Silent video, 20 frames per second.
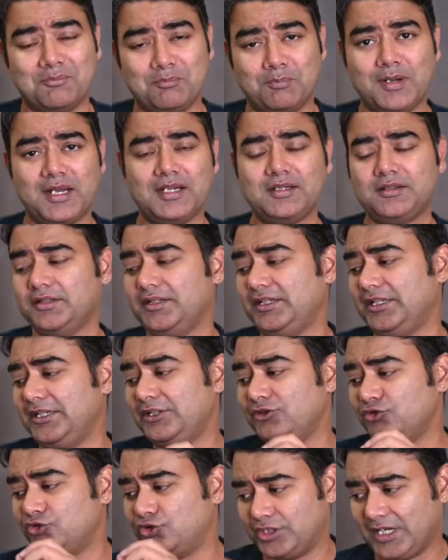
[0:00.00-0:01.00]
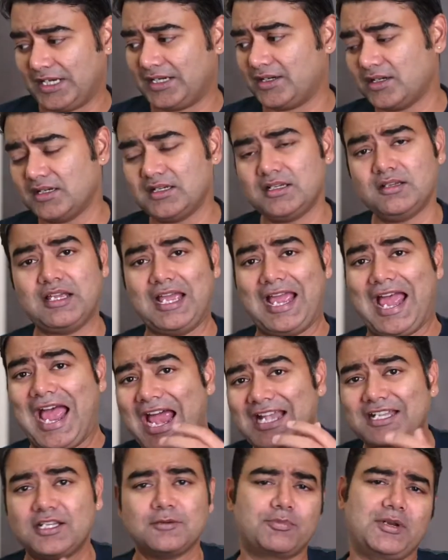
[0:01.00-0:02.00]
But in general,
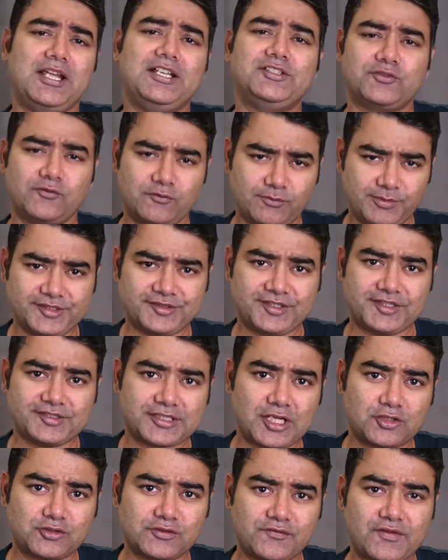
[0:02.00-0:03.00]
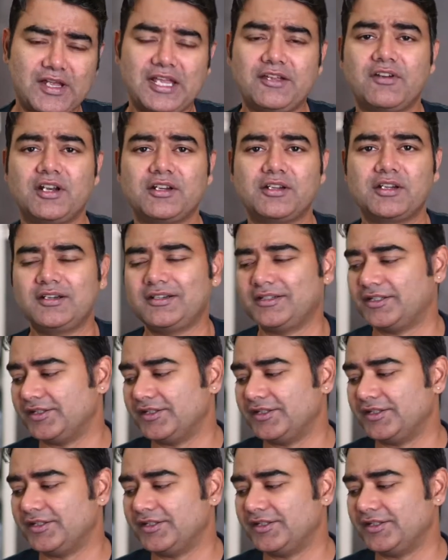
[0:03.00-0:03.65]
at a price of rupees 6,500,